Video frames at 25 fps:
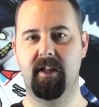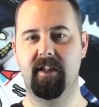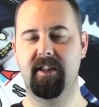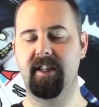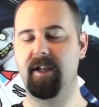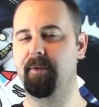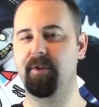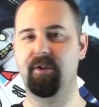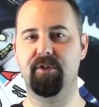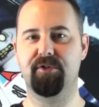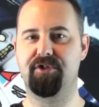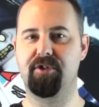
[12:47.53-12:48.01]

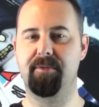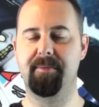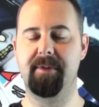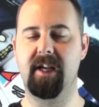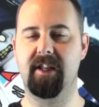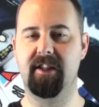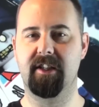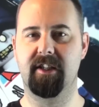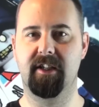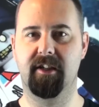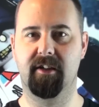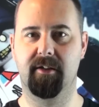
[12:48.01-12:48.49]
There will also be
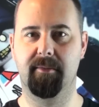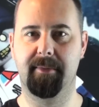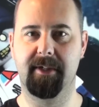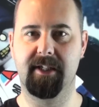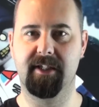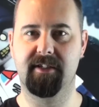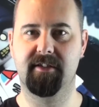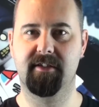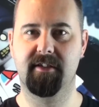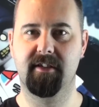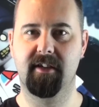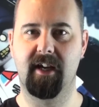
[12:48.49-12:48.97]
other little
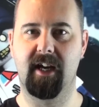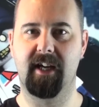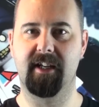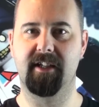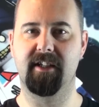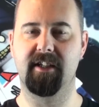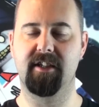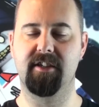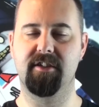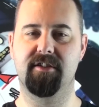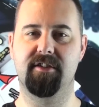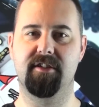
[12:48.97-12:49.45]
bits
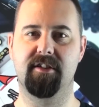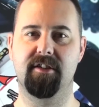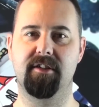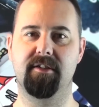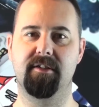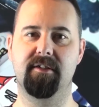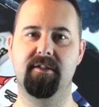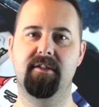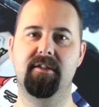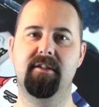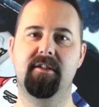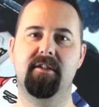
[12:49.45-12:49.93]
added into
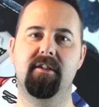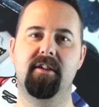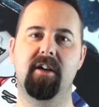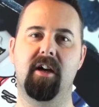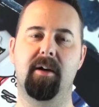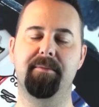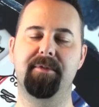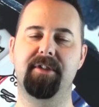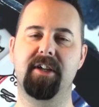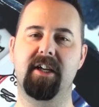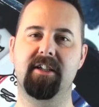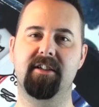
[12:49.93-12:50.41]
the
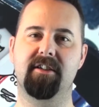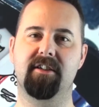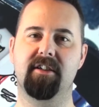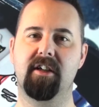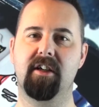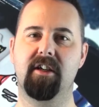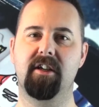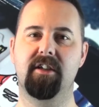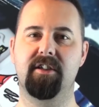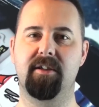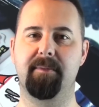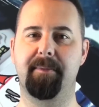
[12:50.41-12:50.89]
update
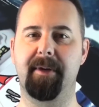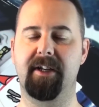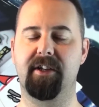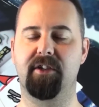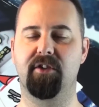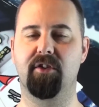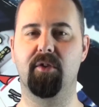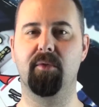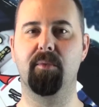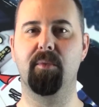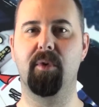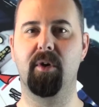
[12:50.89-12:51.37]

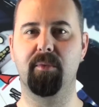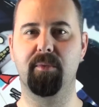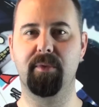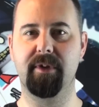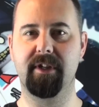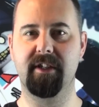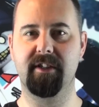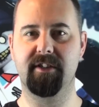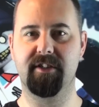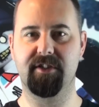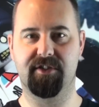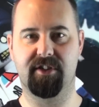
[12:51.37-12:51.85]
depending on what we
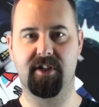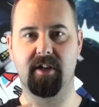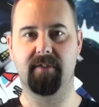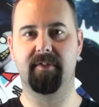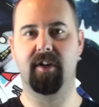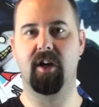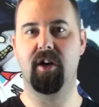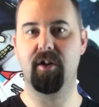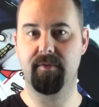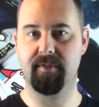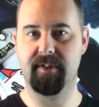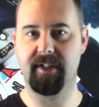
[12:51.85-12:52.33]

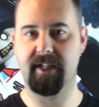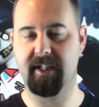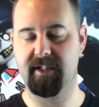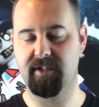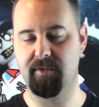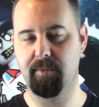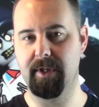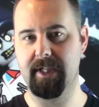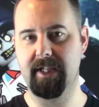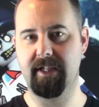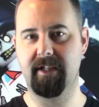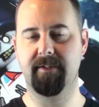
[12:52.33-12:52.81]
discover over the
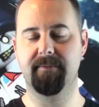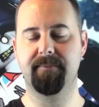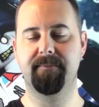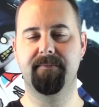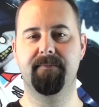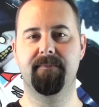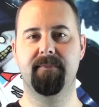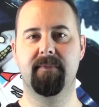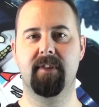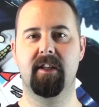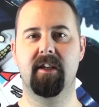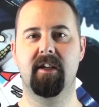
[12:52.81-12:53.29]
next week.
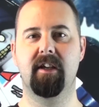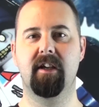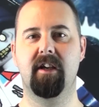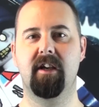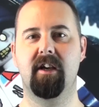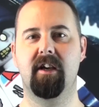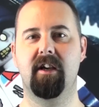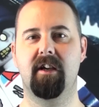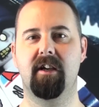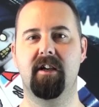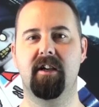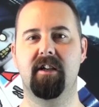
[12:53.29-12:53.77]

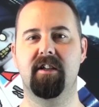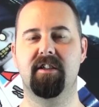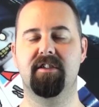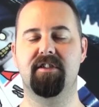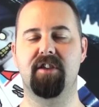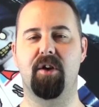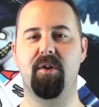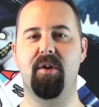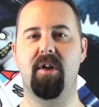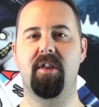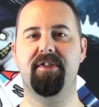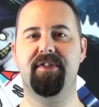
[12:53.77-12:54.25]

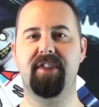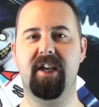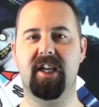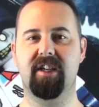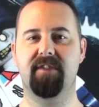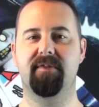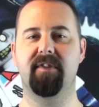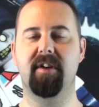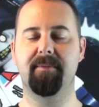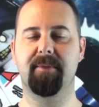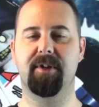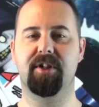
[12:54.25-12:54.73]
So thank
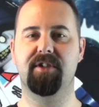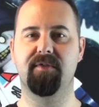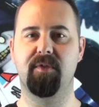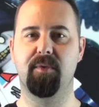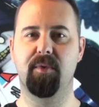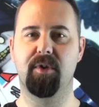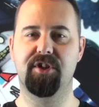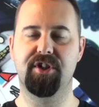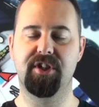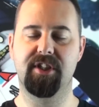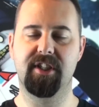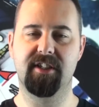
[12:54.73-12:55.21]
you very much for
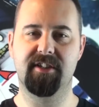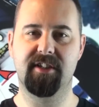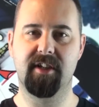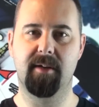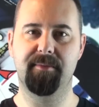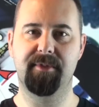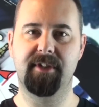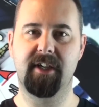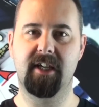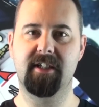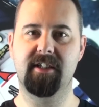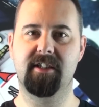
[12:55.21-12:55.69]
watching this
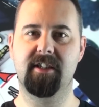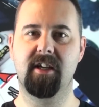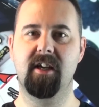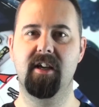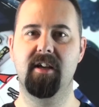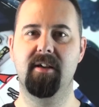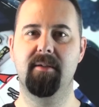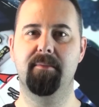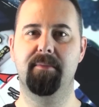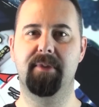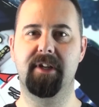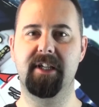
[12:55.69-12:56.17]
update.
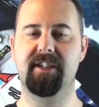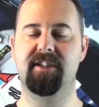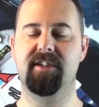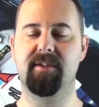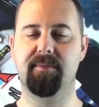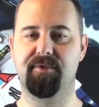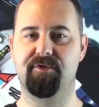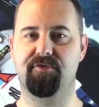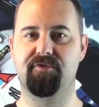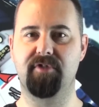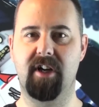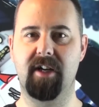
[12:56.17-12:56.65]
Please
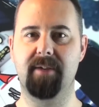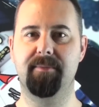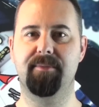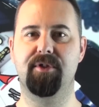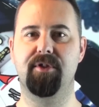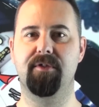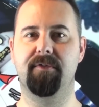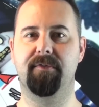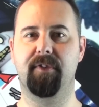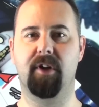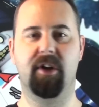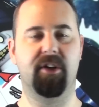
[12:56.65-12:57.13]
subscribe
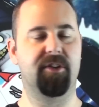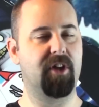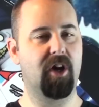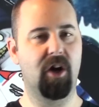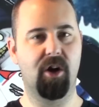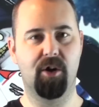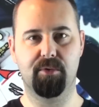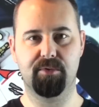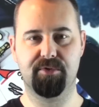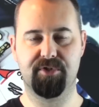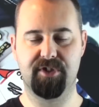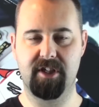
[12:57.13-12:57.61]
to follow the
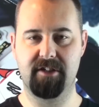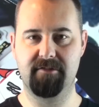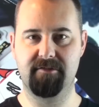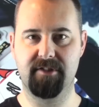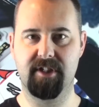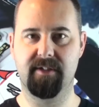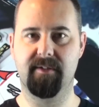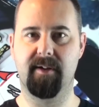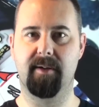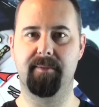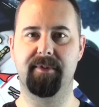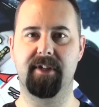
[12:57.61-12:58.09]
whole
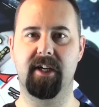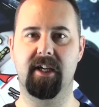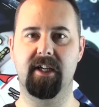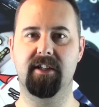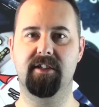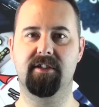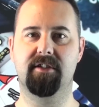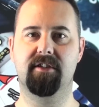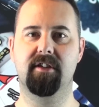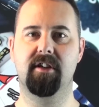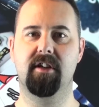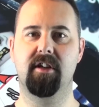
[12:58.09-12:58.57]
series of
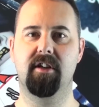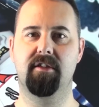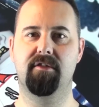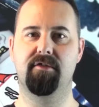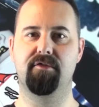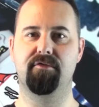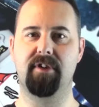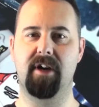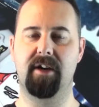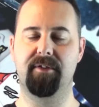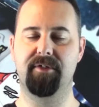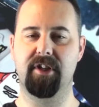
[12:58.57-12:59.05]
updates
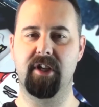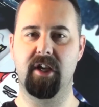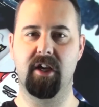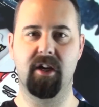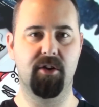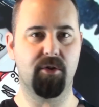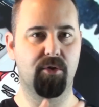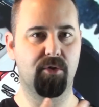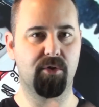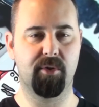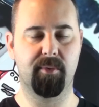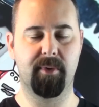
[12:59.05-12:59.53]
throughout the year,
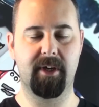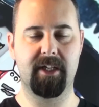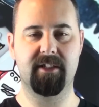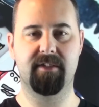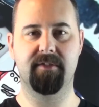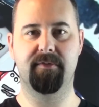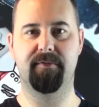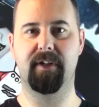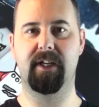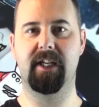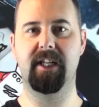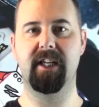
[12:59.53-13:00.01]
all the way to
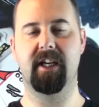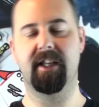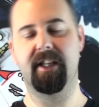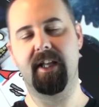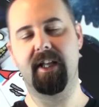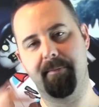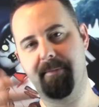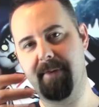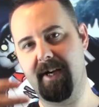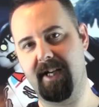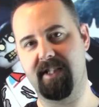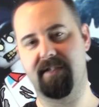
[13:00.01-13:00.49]
Philly,
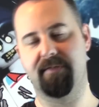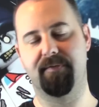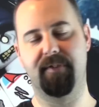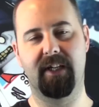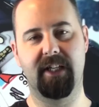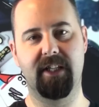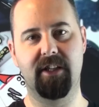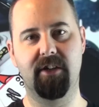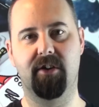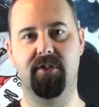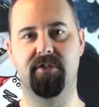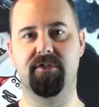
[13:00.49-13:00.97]
past
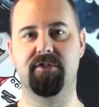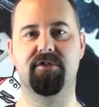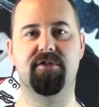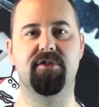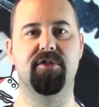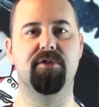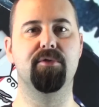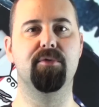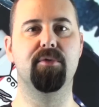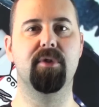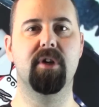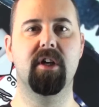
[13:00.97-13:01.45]
Philly
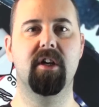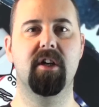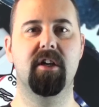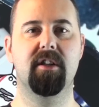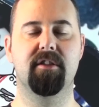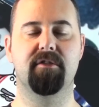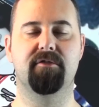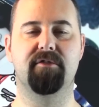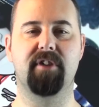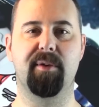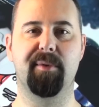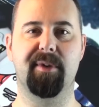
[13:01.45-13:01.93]
onto
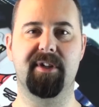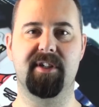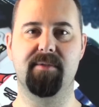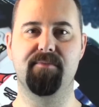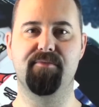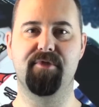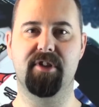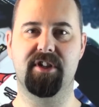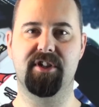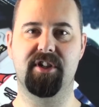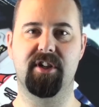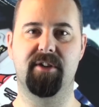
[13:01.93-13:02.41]
the Great Western
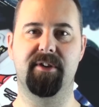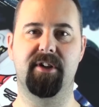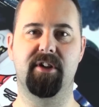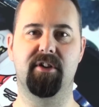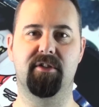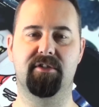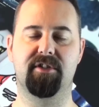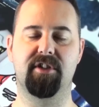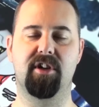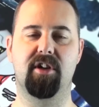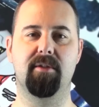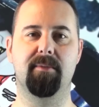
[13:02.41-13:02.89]
Brick Show in
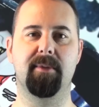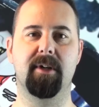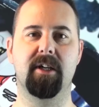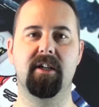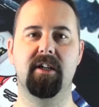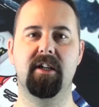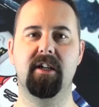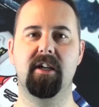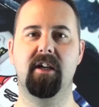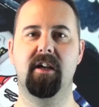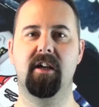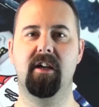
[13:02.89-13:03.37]
October.
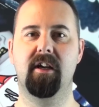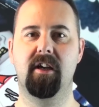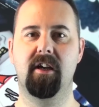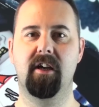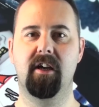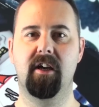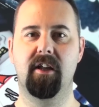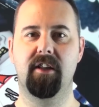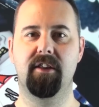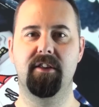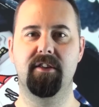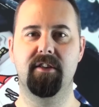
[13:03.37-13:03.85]

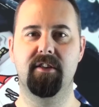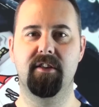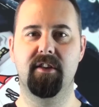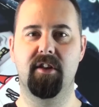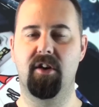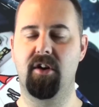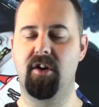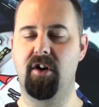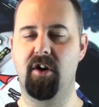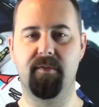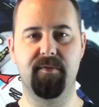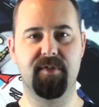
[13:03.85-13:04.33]

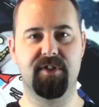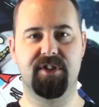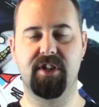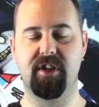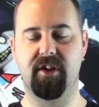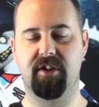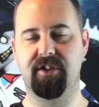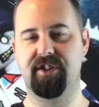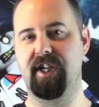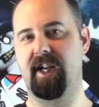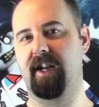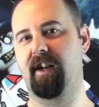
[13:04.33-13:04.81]
Obviously
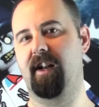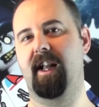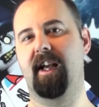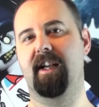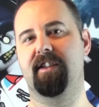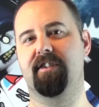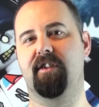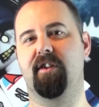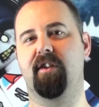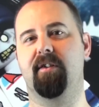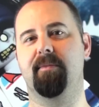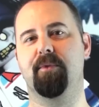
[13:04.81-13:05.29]
our channel
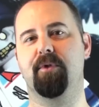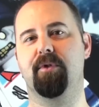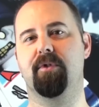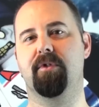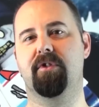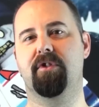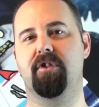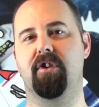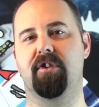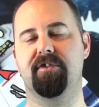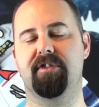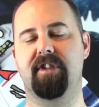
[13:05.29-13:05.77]
has a lot more
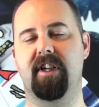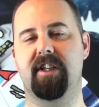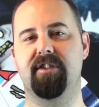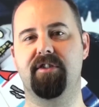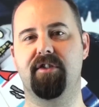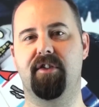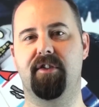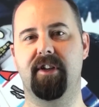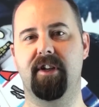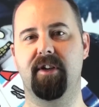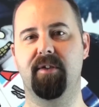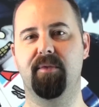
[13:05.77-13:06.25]
content
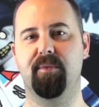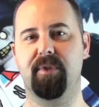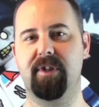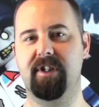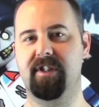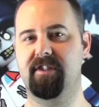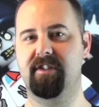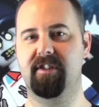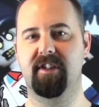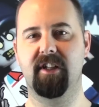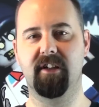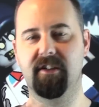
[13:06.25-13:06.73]
on it. We're
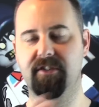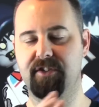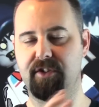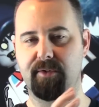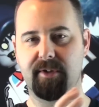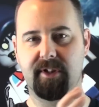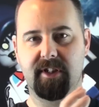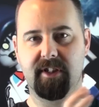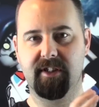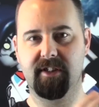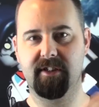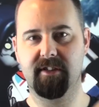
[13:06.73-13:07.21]
still
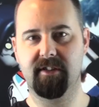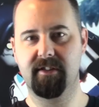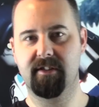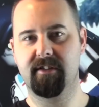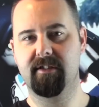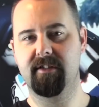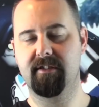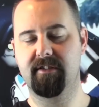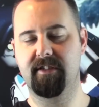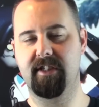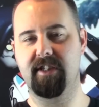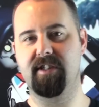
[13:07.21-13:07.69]
doing the
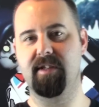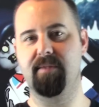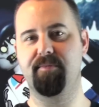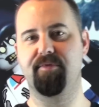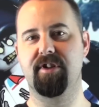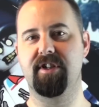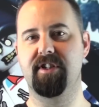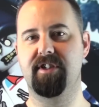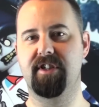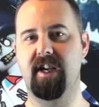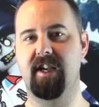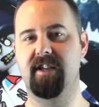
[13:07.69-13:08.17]
Disney
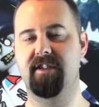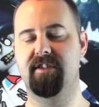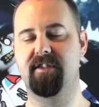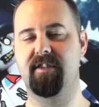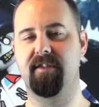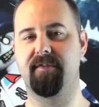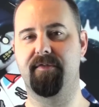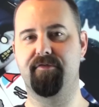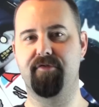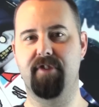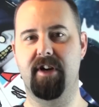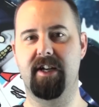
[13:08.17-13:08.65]
Princess,
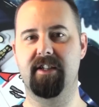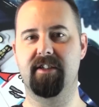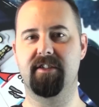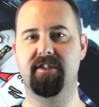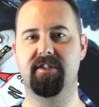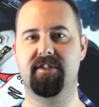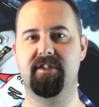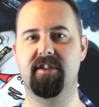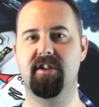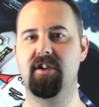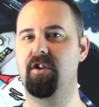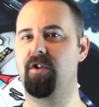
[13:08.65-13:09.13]
the
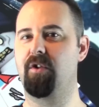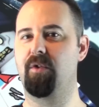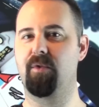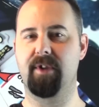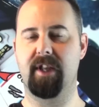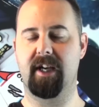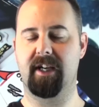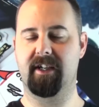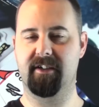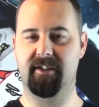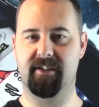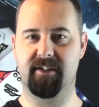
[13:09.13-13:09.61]
Friends, all
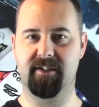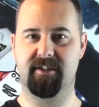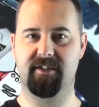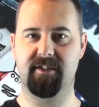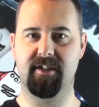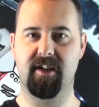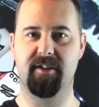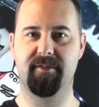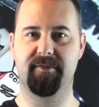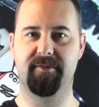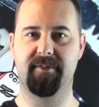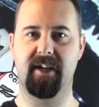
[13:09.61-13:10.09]
that kind of
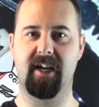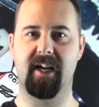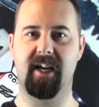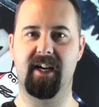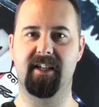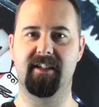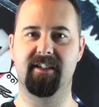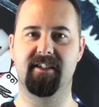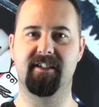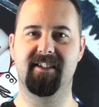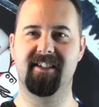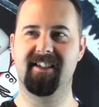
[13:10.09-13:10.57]
stuff,
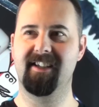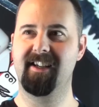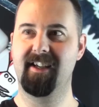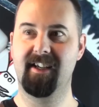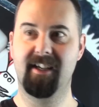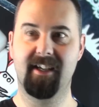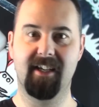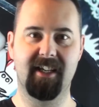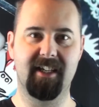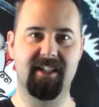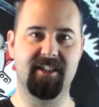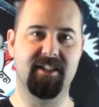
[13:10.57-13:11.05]
and
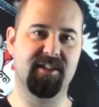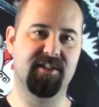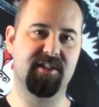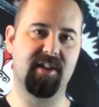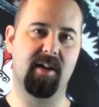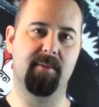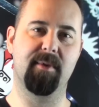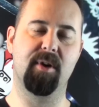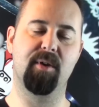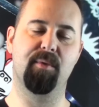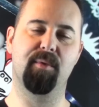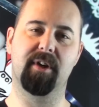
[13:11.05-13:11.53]
in the
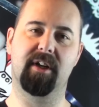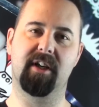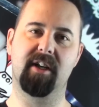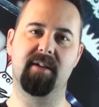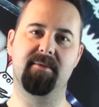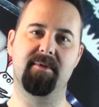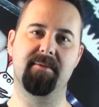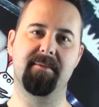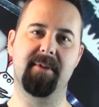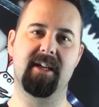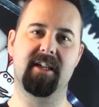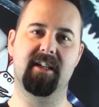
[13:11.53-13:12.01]
summer we're going to
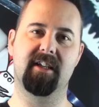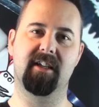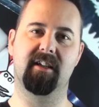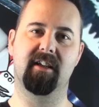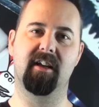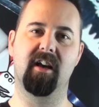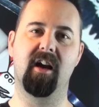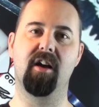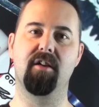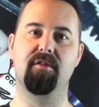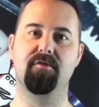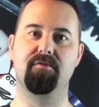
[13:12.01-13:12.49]
be making
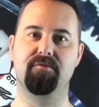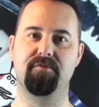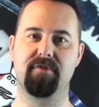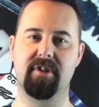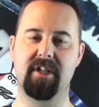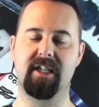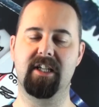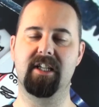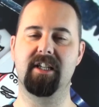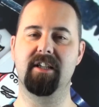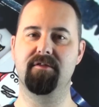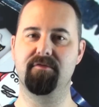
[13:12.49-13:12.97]
a
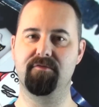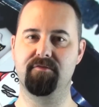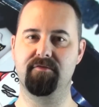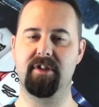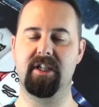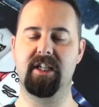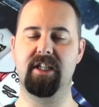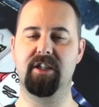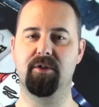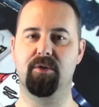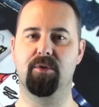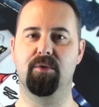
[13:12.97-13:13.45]
really,
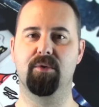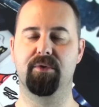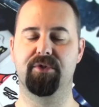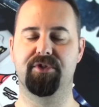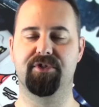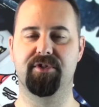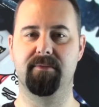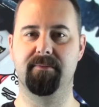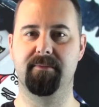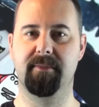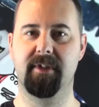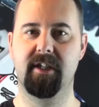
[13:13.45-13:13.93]
really
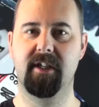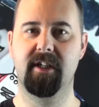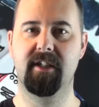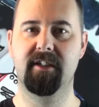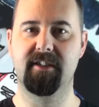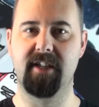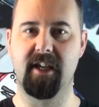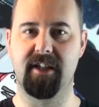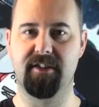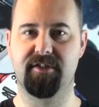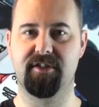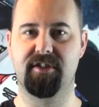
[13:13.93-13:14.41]
awesome
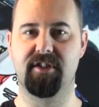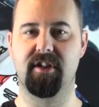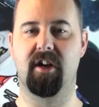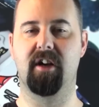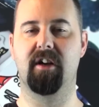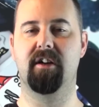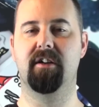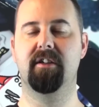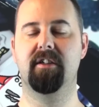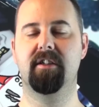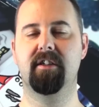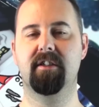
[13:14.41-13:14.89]
Death
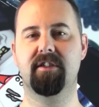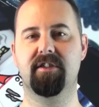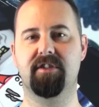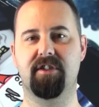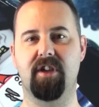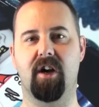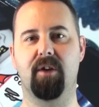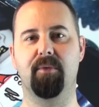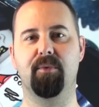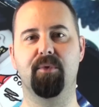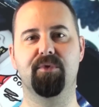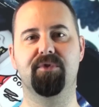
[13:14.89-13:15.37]
Star
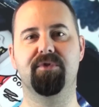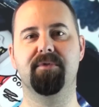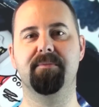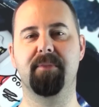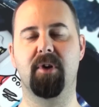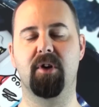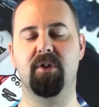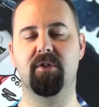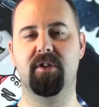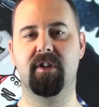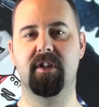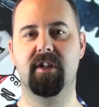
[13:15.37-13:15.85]
Star Wars
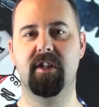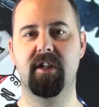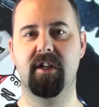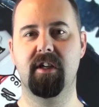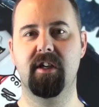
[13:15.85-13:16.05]
mock.